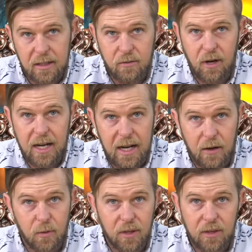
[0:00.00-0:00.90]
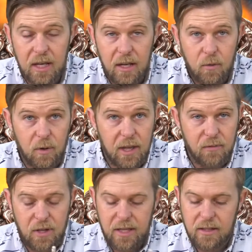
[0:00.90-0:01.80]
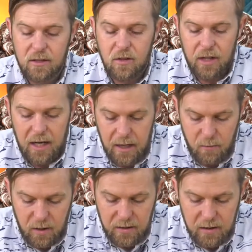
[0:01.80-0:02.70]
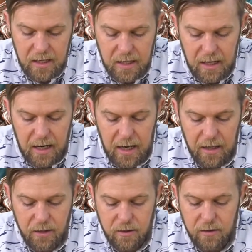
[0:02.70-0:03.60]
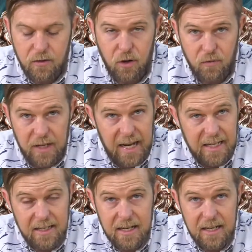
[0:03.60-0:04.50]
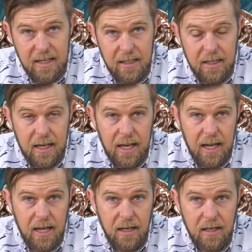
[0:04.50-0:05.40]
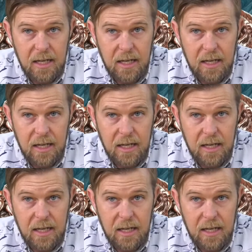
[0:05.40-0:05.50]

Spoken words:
right now with everything that's going on with COVID-19, and